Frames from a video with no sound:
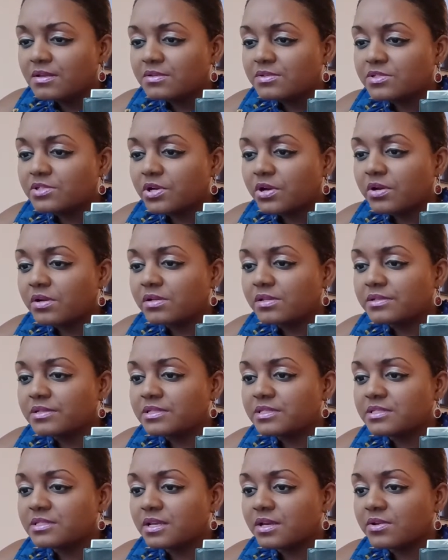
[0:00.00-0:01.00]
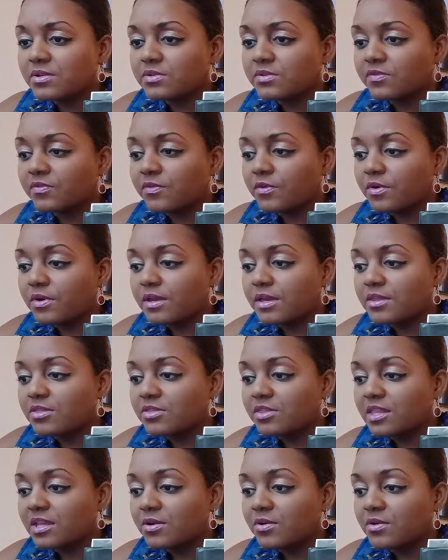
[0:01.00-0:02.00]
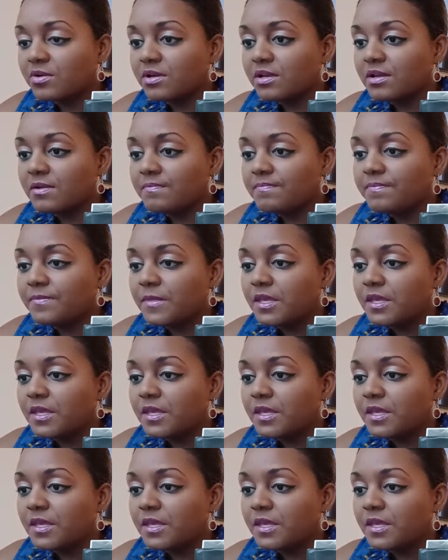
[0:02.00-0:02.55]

Journalist settles for a theory